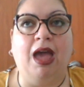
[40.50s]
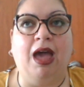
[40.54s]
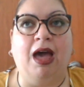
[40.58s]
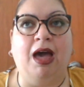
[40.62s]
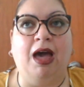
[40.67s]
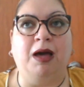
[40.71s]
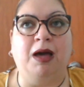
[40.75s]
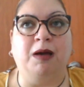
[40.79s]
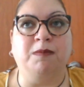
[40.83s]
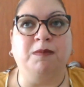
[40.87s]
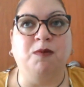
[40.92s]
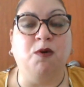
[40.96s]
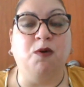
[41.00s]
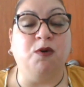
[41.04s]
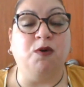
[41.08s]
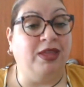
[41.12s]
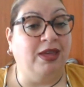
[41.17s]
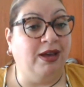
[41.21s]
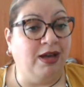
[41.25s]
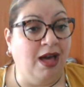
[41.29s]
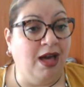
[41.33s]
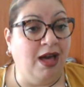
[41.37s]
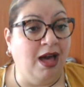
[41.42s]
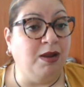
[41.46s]
or
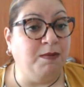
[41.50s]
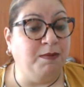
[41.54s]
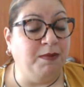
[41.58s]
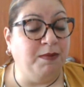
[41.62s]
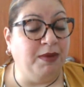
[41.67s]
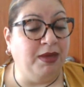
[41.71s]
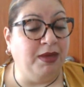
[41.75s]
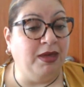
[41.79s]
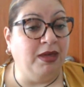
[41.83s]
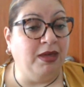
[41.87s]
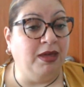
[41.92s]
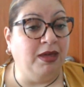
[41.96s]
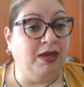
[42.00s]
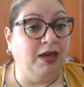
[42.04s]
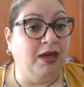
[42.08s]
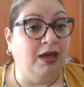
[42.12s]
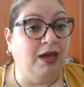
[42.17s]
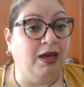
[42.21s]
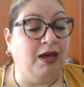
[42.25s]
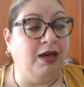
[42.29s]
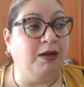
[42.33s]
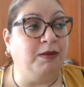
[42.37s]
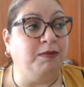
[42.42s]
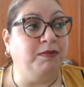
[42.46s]
the economy
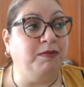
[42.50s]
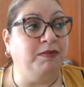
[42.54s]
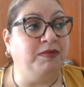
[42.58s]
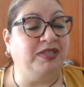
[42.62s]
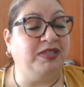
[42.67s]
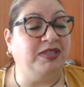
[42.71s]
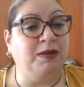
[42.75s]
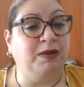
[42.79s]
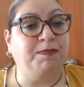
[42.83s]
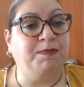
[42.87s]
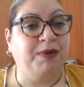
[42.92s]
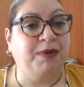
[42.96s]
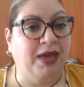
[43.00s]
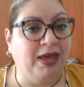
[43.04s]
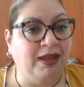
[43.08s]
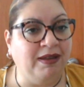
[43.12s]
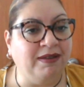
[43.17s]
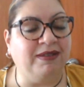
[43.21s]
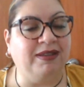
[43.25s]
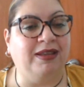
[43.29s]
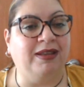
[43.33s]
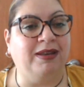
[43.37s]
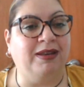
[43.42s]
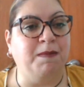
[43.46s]

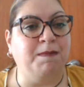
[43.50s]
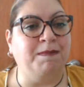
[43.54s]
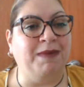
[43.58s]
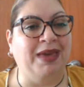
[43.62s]
depended